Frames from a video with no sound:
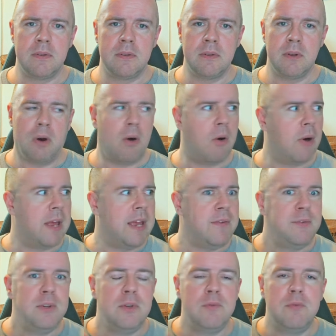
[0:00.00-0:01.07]
Or if
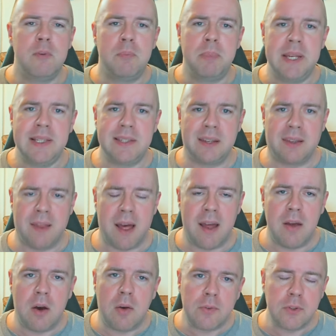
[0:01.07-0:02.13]
you repeat a lie
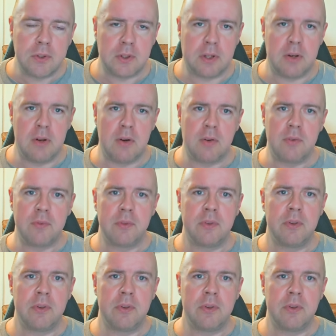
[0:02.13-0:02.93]
often enough,